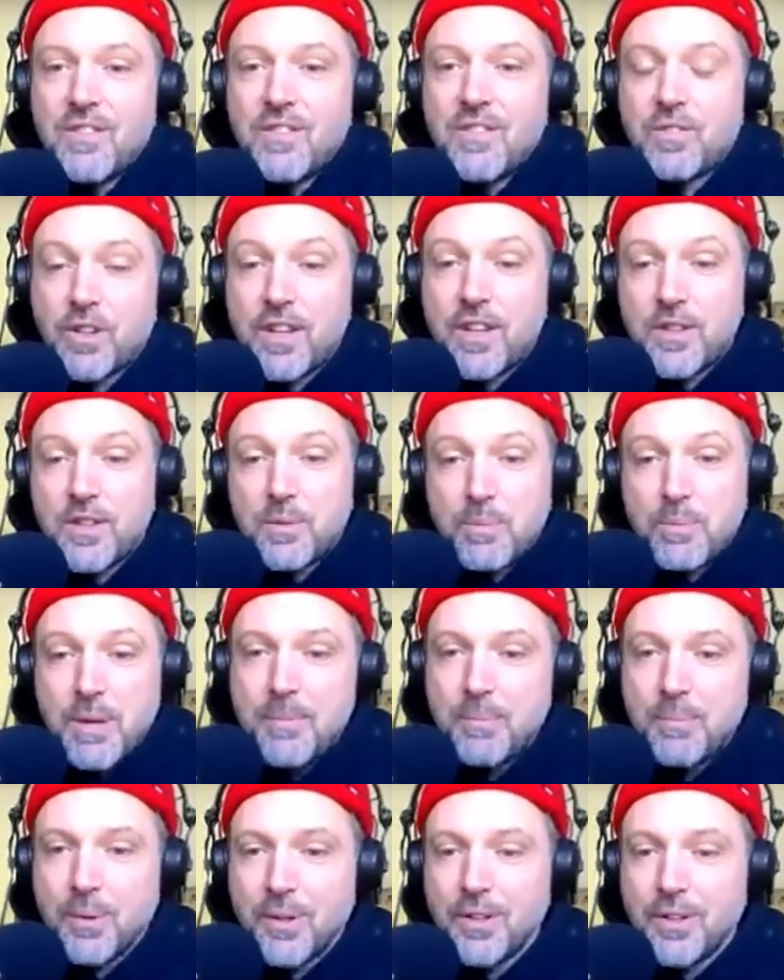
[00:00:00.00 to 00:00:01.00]
for other
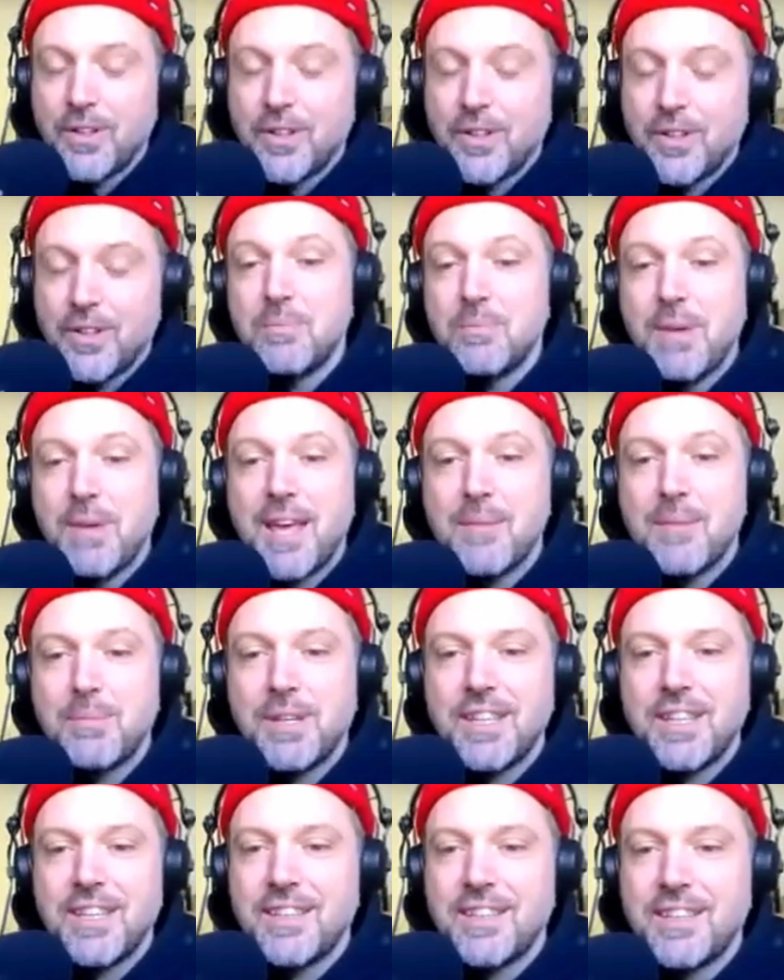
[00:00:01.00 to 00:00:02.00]
people who may
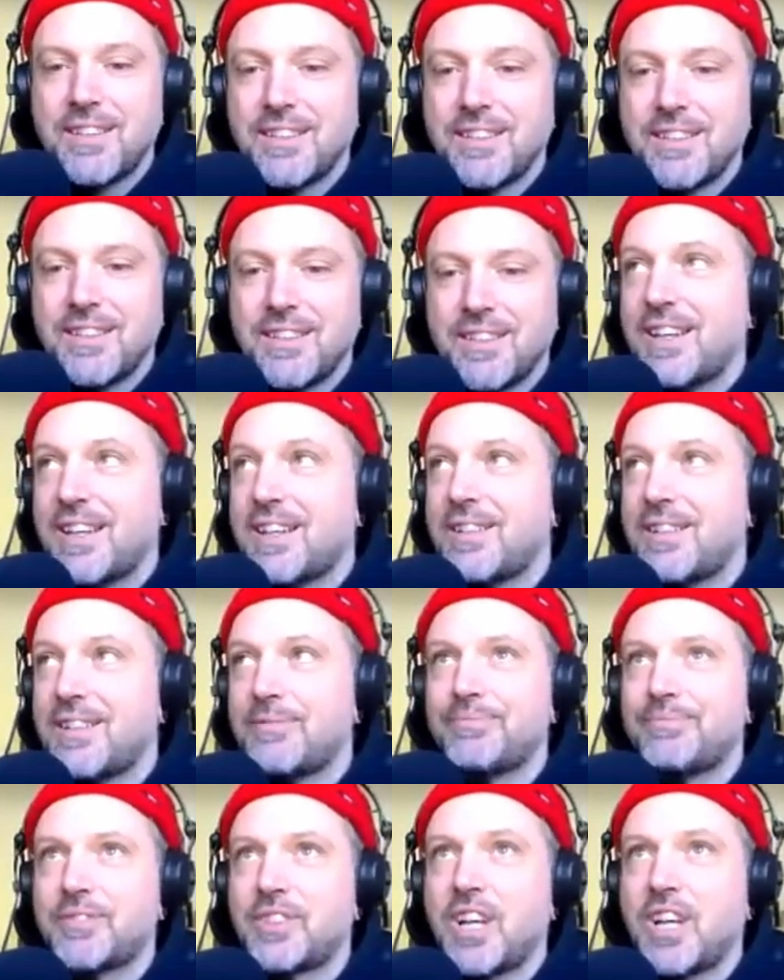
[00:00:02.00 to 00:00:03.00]
be
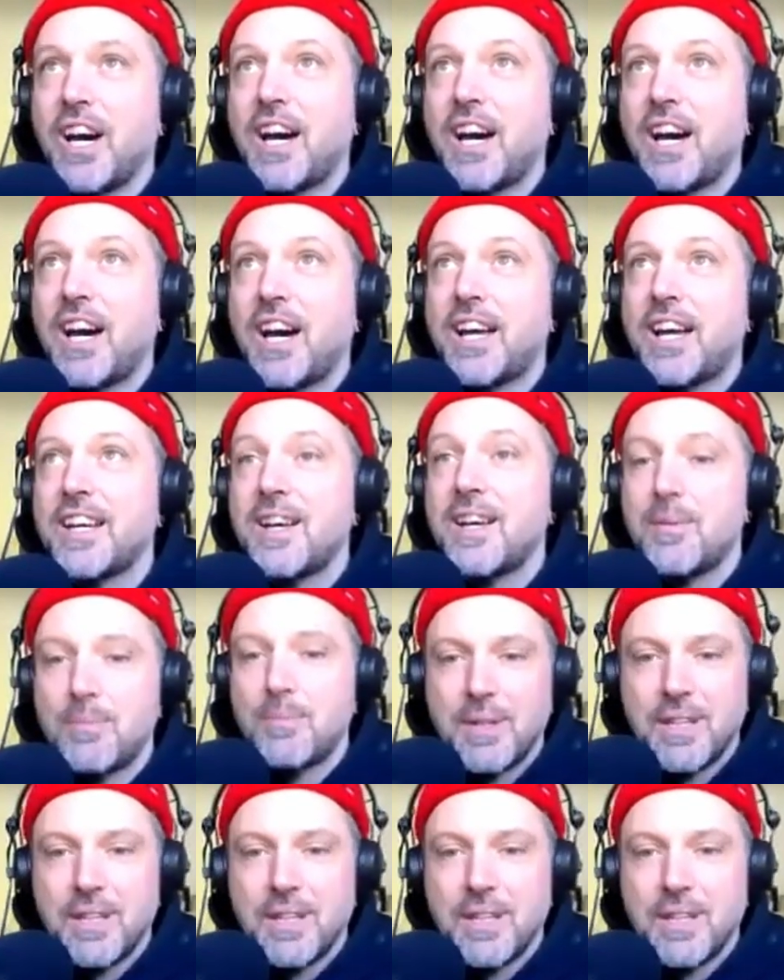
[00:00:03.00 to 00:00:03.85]
caught up